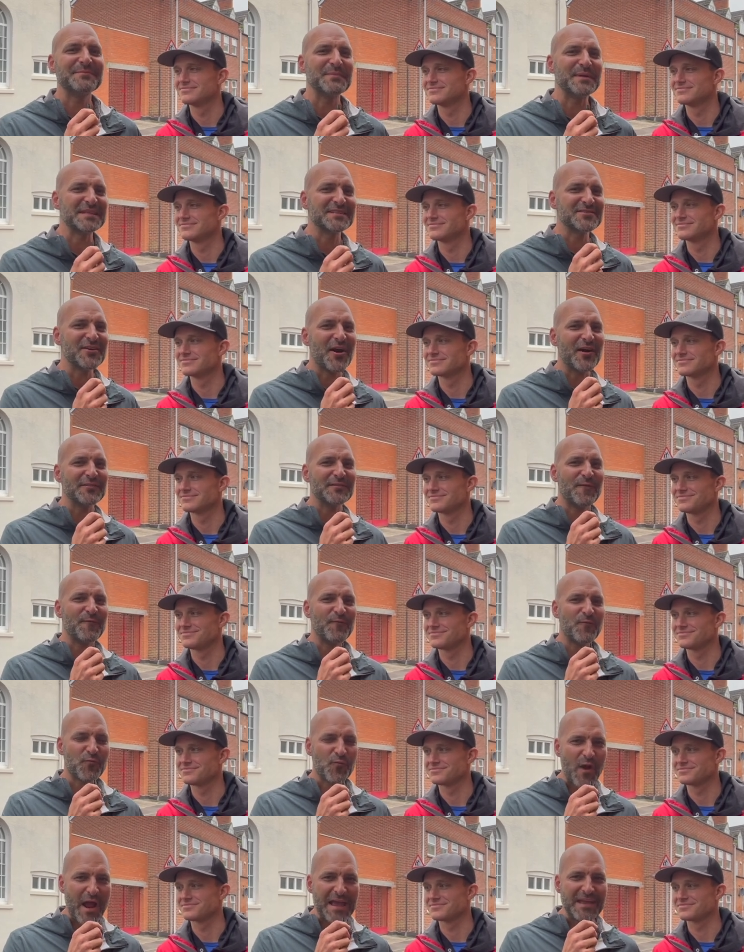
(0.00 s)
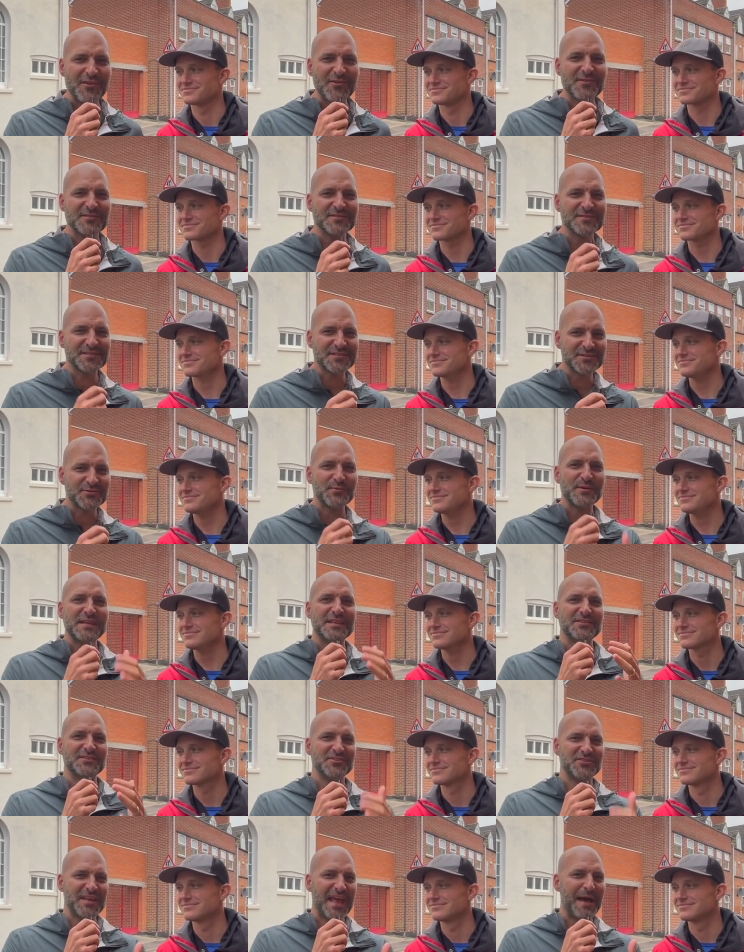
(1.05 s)
Speaker 1: but it's called the Friarn
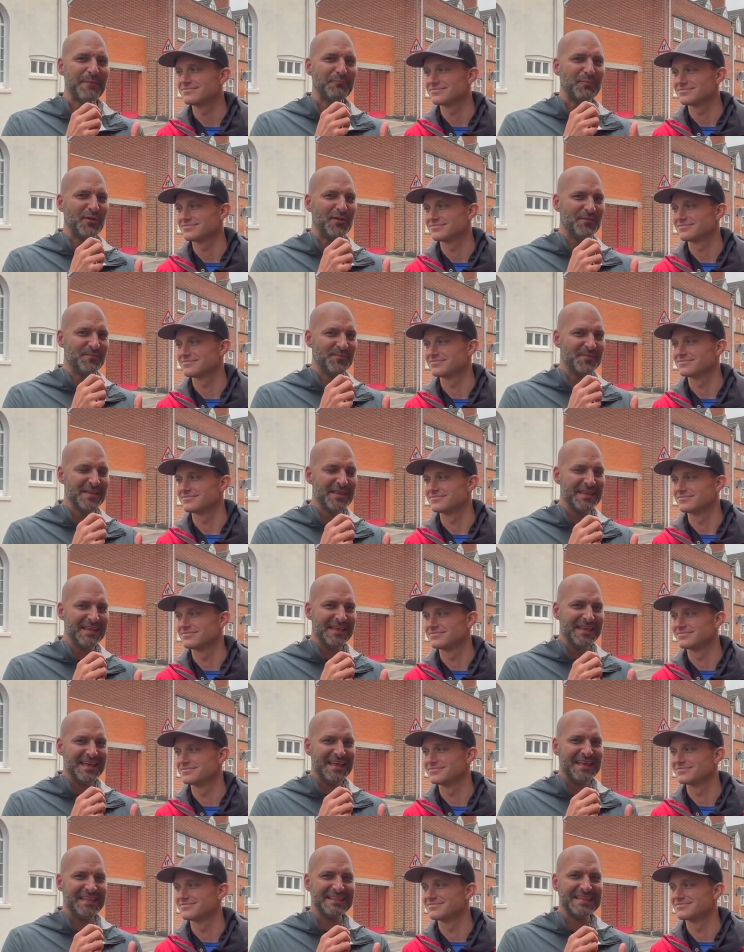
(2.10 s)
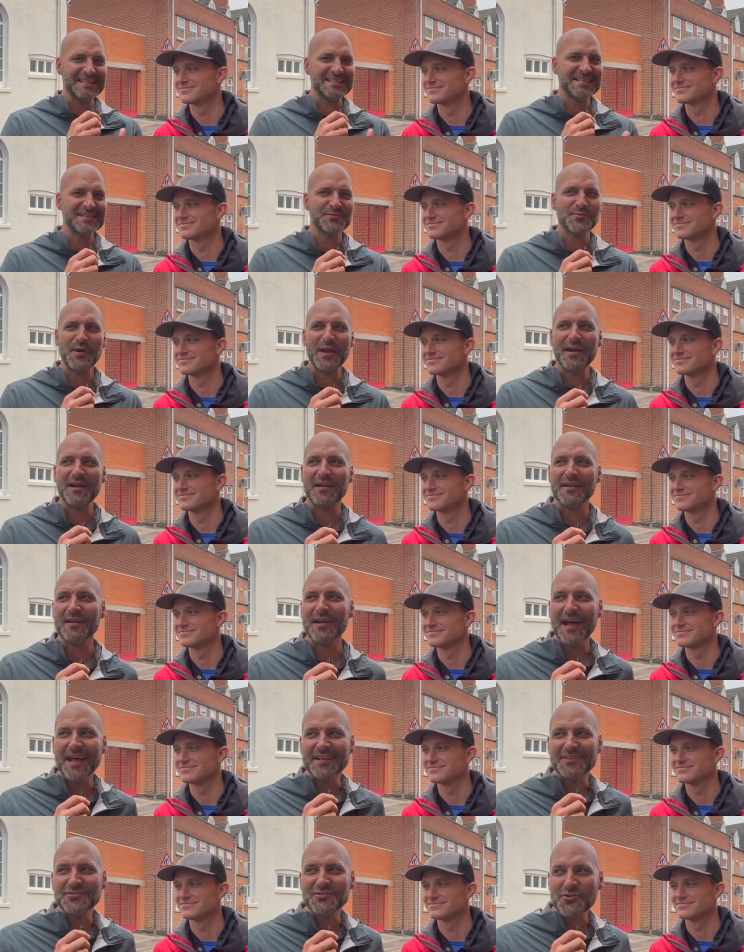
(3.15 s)
Street Chapel, and this is where
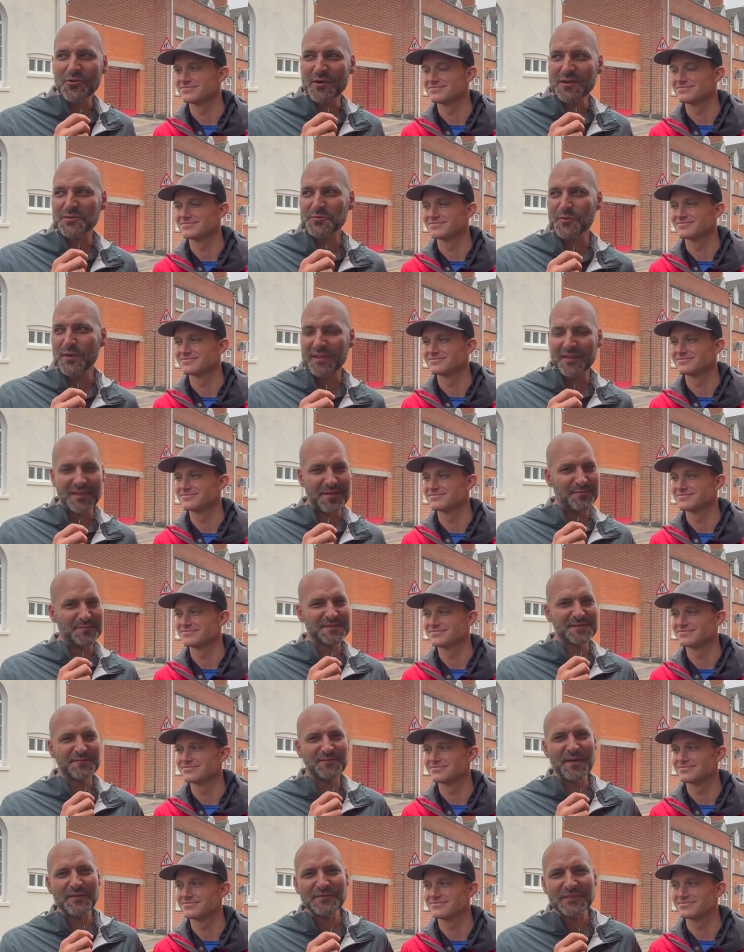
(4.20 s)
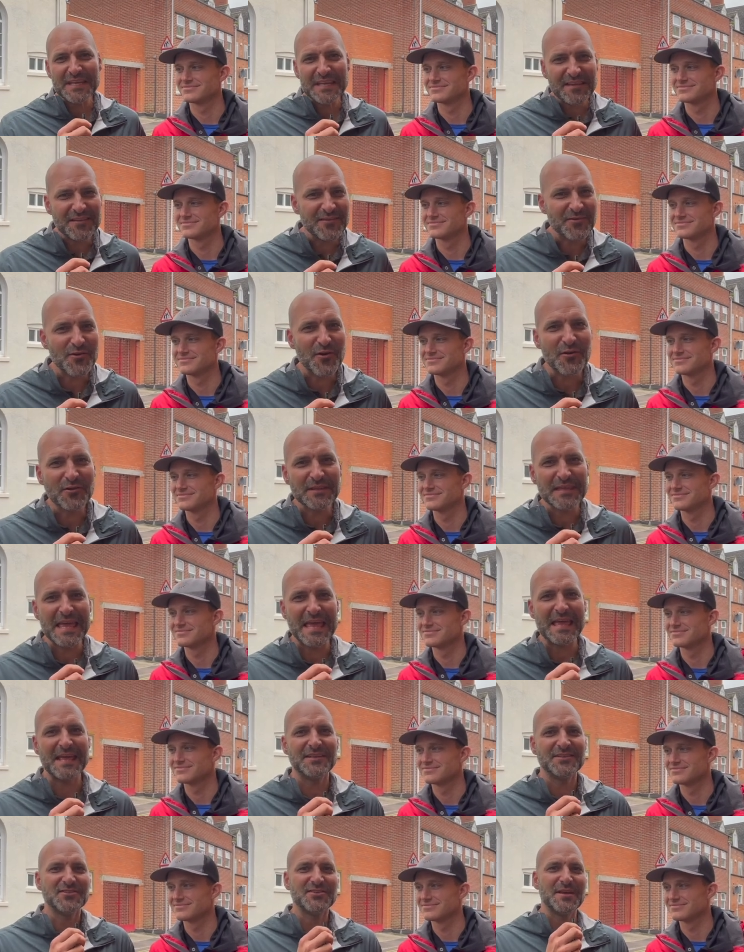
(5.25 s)
uh, George Williams, 15-year-old
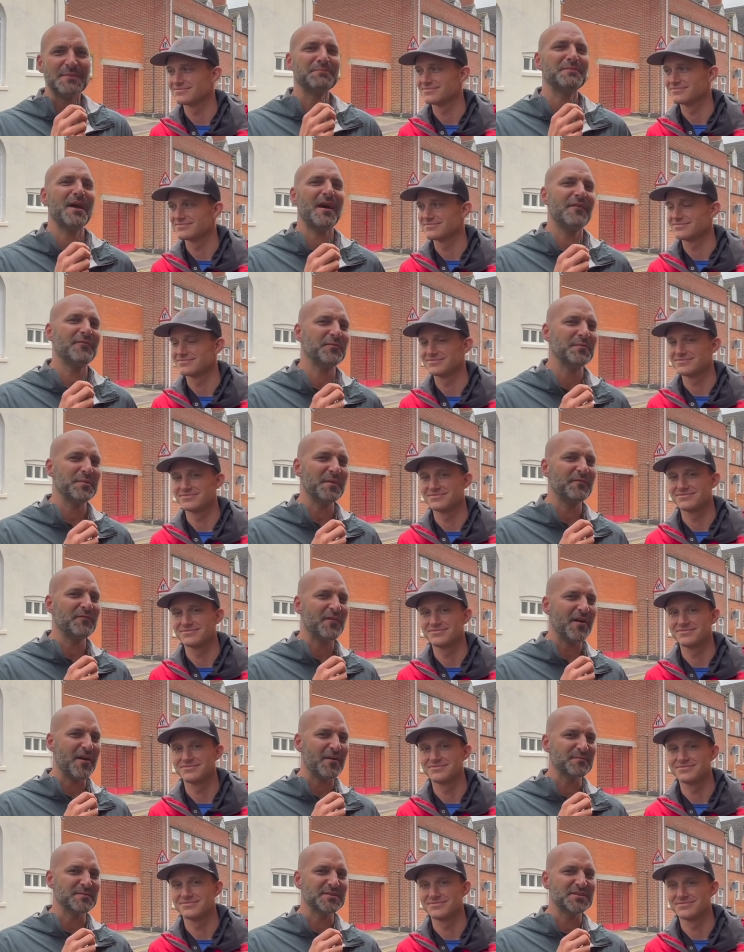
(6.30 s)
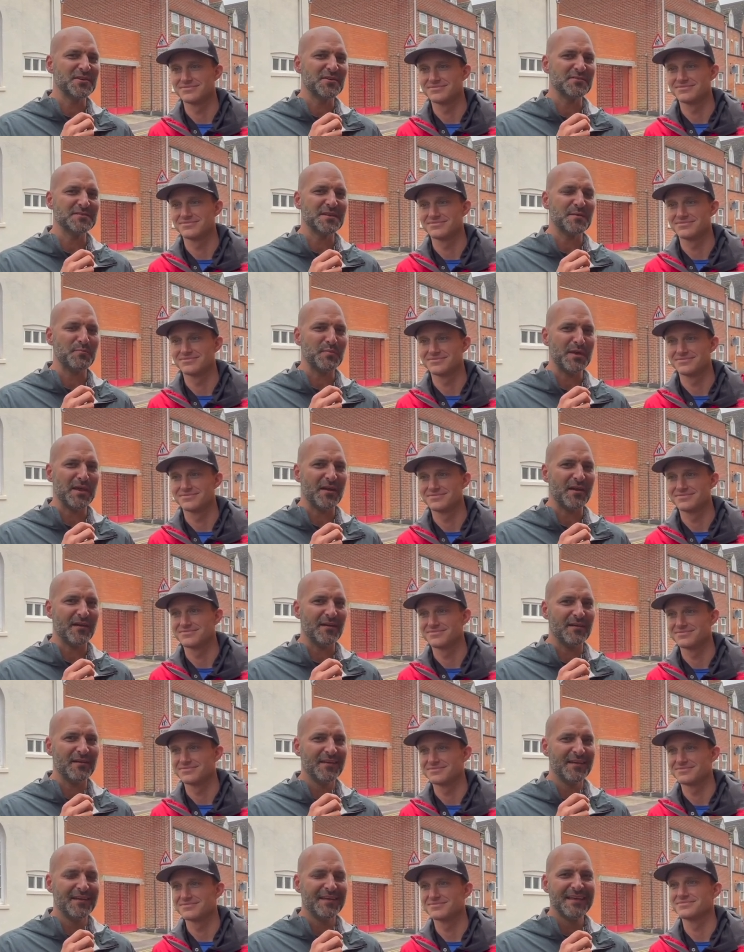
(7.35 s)
kid, shipped off from the farm, shows up here,
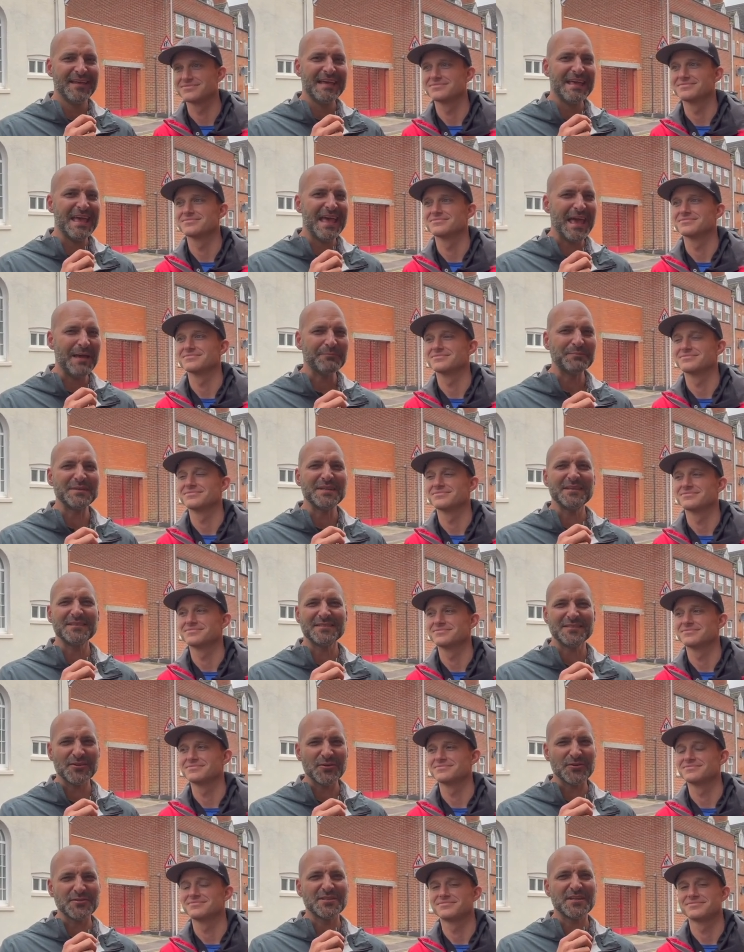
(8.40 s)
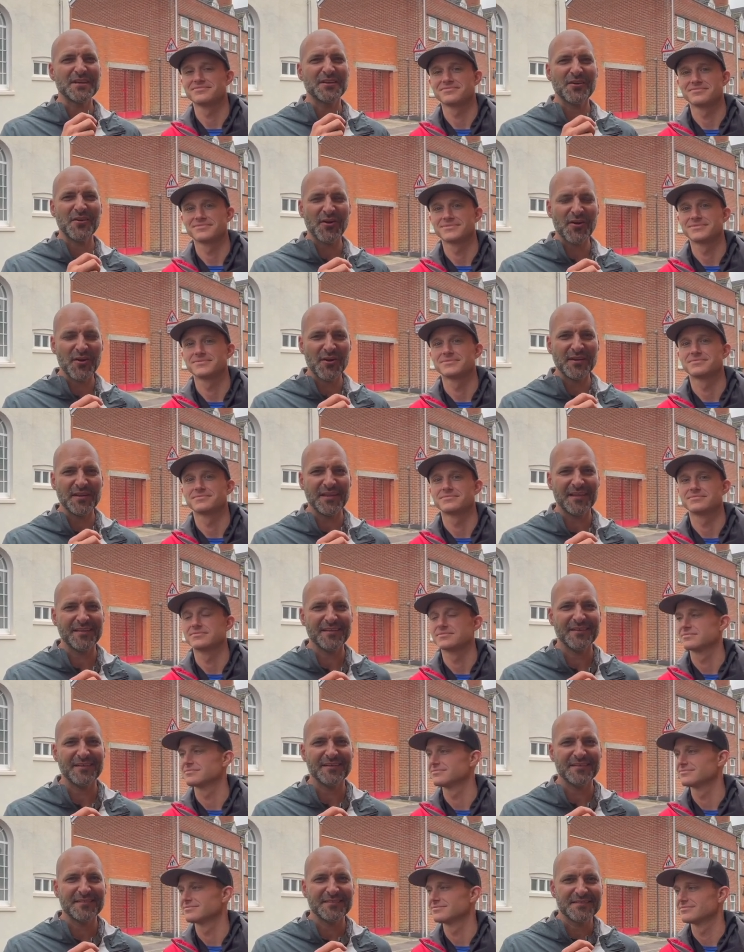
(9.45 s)
empty, searching,
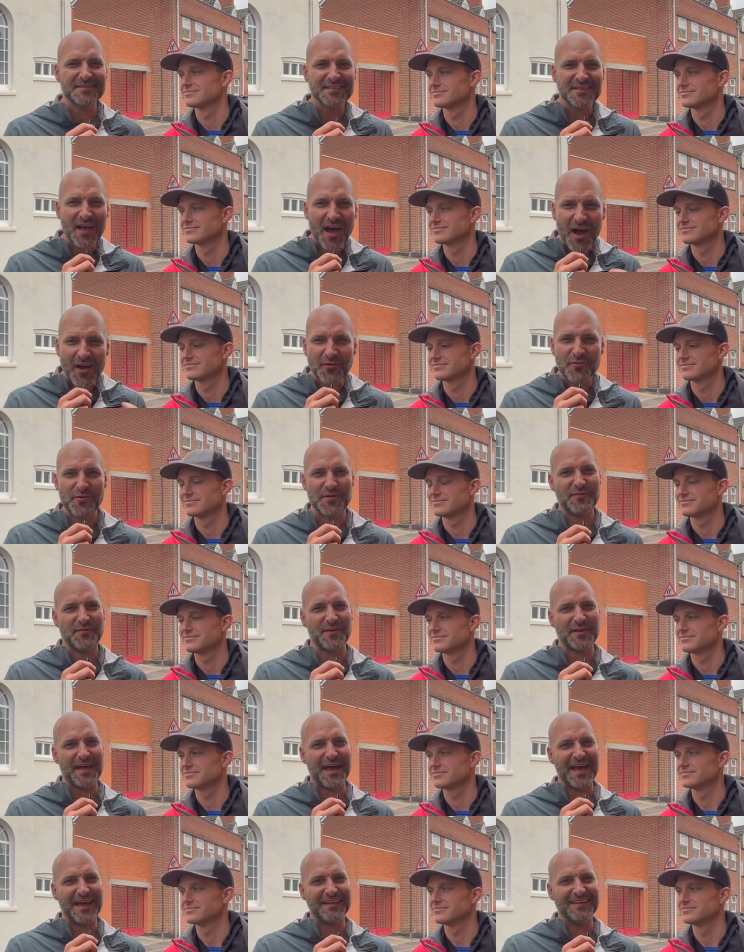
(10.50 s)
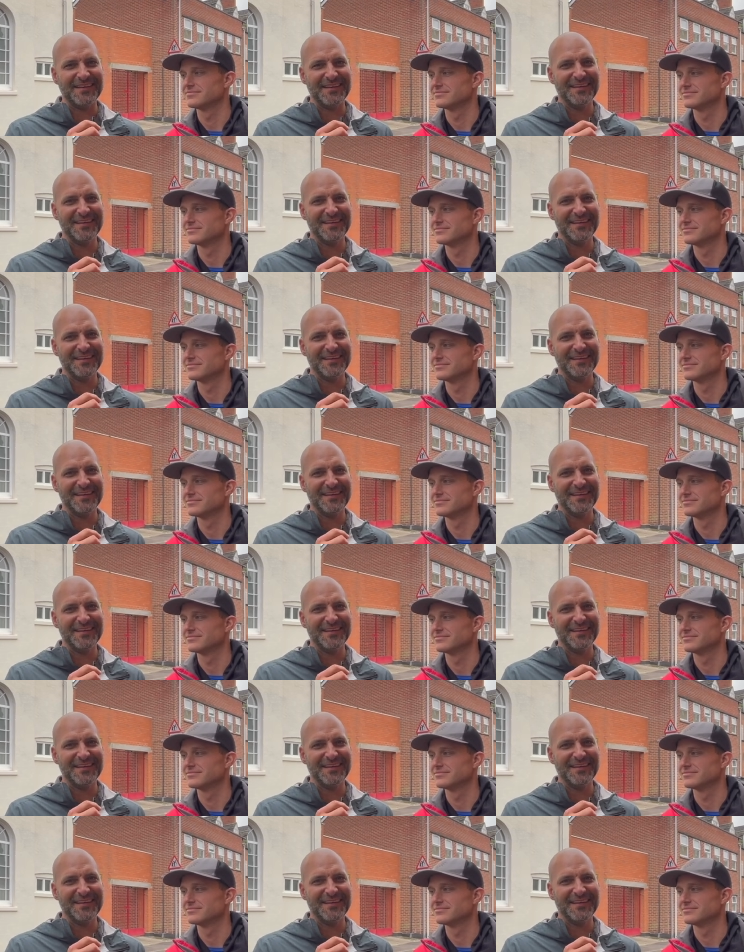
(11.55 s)
hurting, hungry for God